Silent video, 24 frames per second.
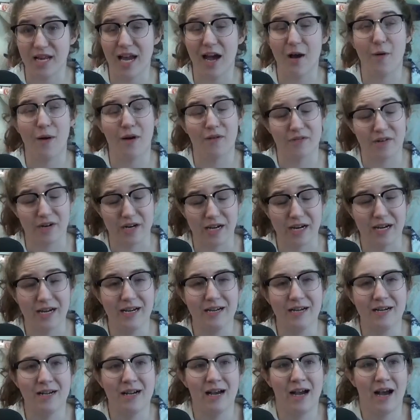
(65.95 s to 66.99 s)
However,
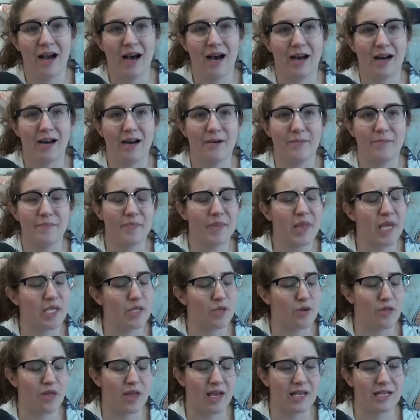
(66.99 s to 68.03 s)
these
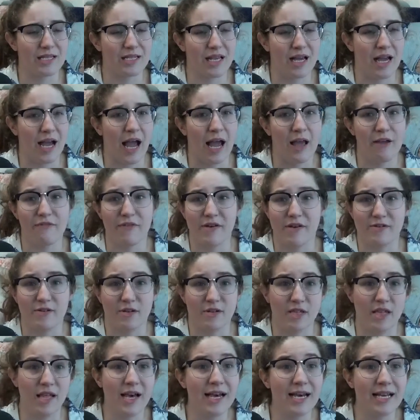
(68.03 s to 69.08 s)
are things that I found
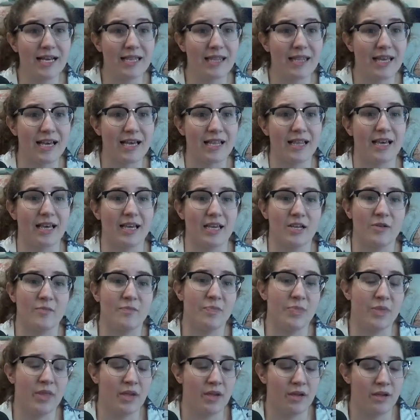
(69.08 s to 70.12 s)
online that
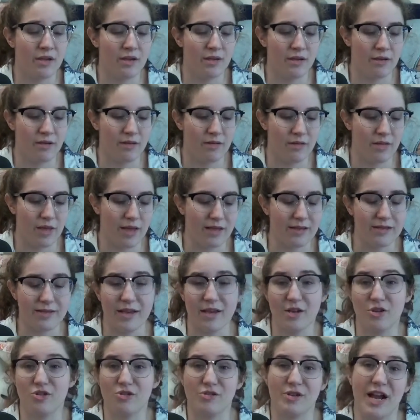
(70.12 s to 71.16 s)
they
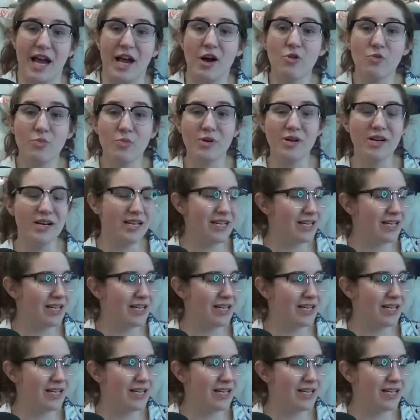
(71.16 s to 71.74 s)
say should help.